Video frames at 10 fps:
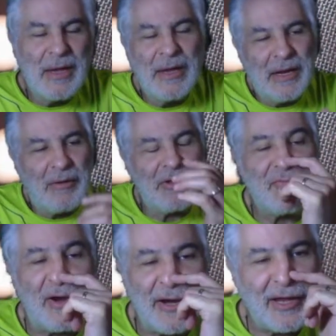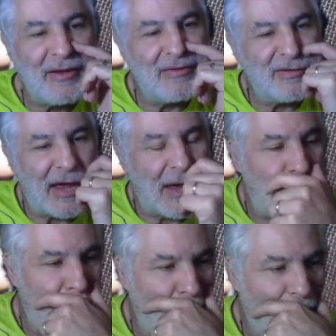What's funny is
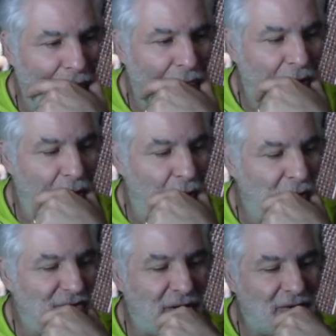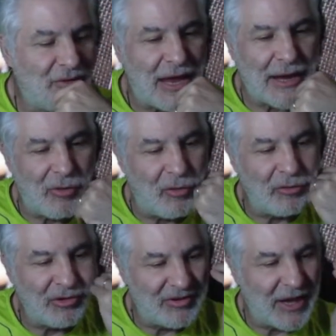we talked to a lot of
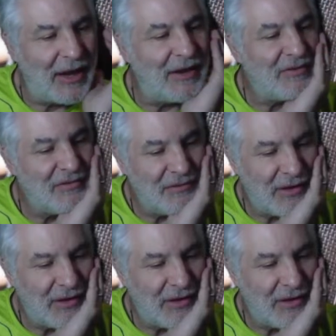oldies guys,